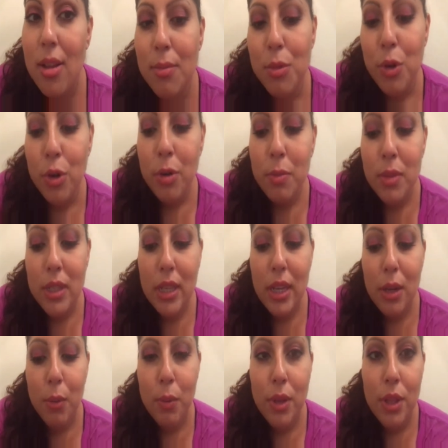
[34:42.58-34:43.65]

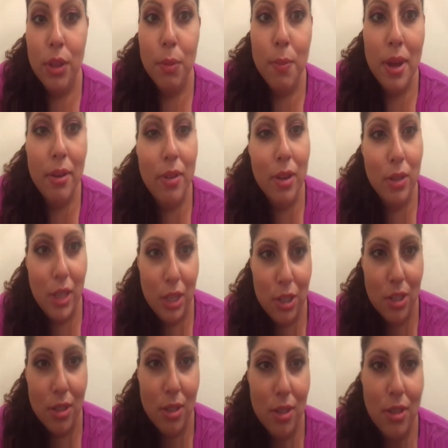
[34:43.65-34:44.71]
Normally with my
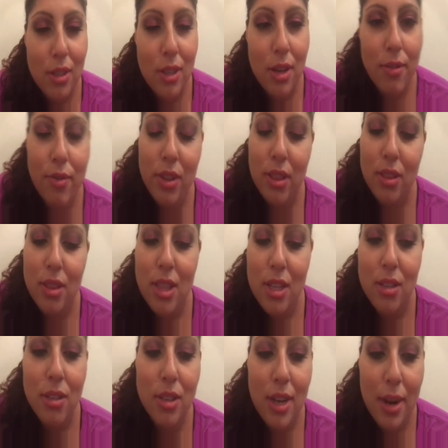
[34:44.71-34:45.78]
foundations and stuff, at
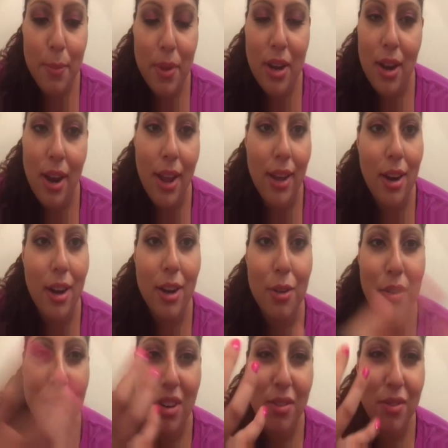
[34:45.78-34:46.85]
this time at night, I
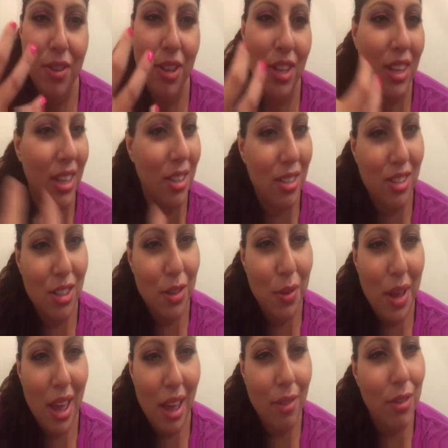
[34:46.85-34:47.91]
already feel like it's
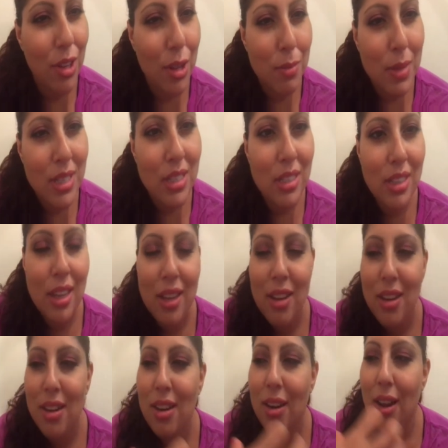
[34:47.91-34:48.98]
too heavy on my
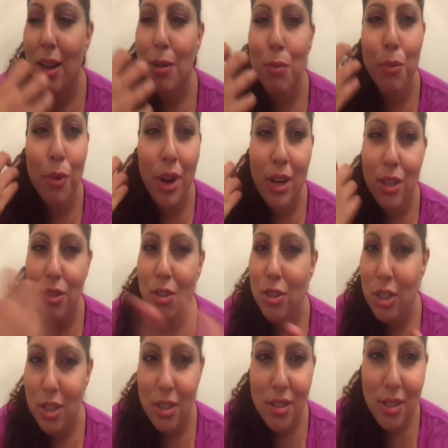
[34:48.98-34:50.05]
skin and I am ready
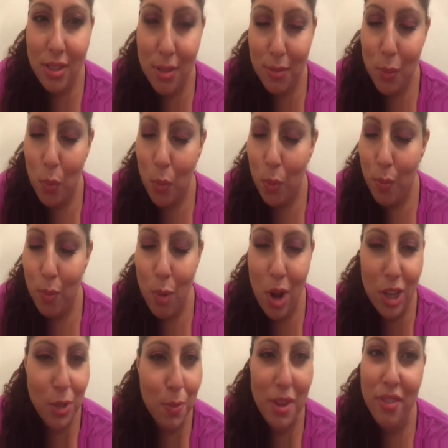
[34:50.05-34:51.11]
to just
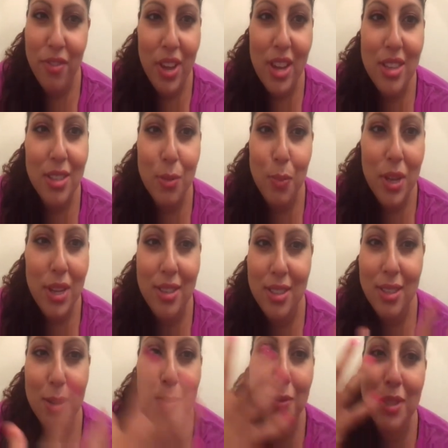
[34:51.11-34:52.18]
wash my face
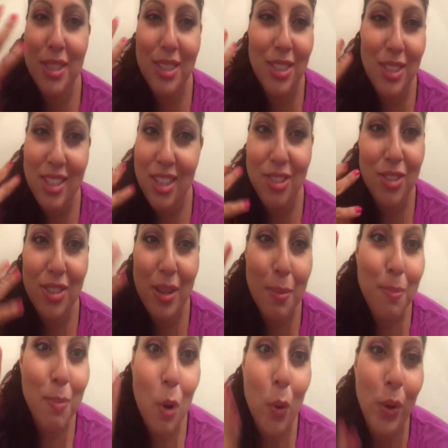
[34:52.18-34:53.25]
because
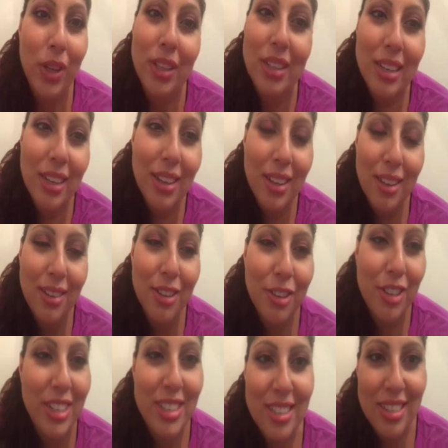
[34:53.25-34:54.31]
I'm oily
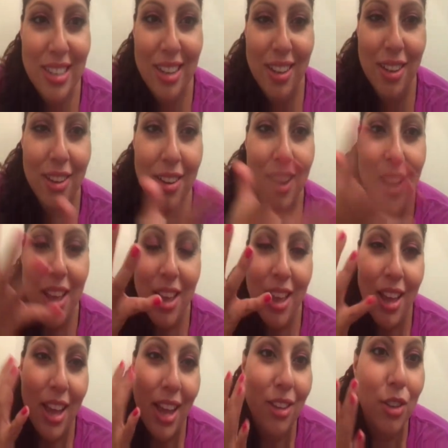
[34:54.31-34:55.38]
and greasy, and
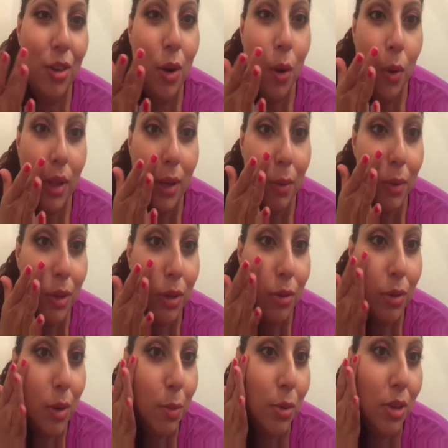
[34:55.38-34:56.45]
you know, like when
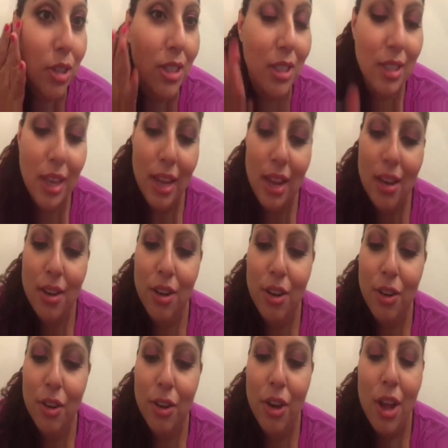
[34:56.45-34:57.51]
you rub your skin,
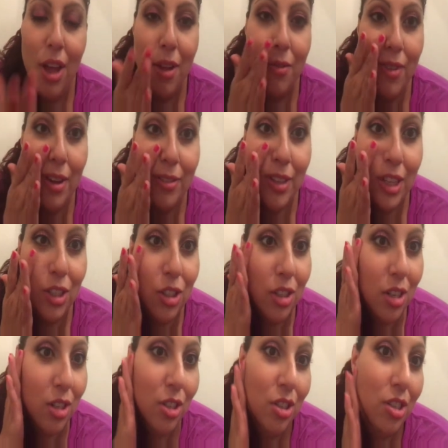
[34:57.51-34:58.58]
your
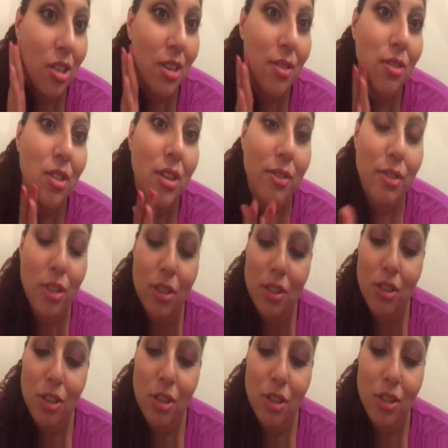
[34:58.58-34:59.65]
foundation and your stuff
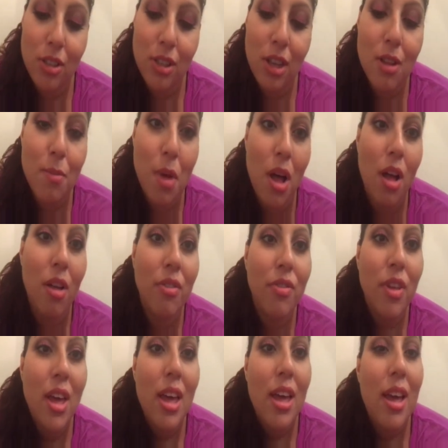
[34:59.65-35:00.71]
starts to come
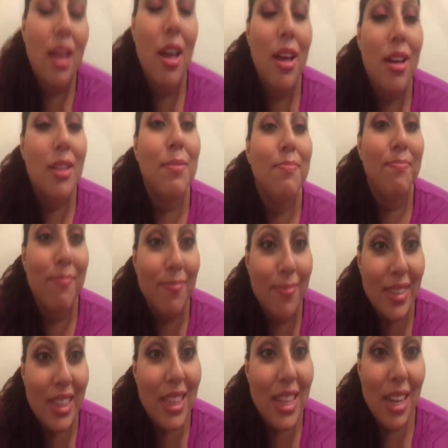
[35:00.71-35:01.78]
off.
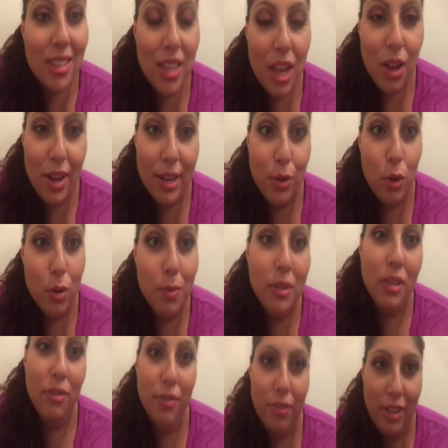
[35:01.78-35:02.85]
That's how I
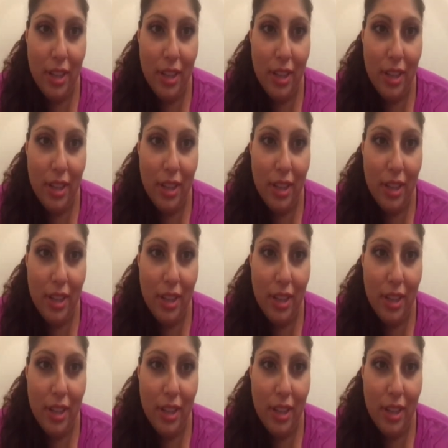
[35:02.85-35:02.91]
normally